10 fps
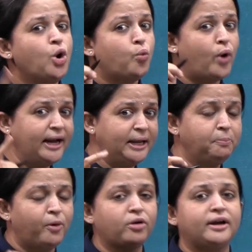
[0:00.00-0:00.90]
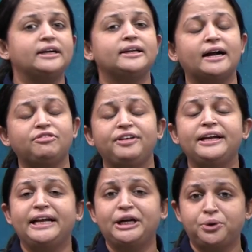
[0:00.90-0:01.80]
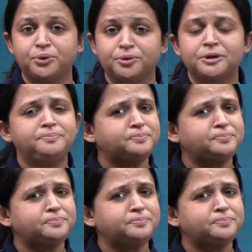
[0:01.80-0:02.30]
One important that we need to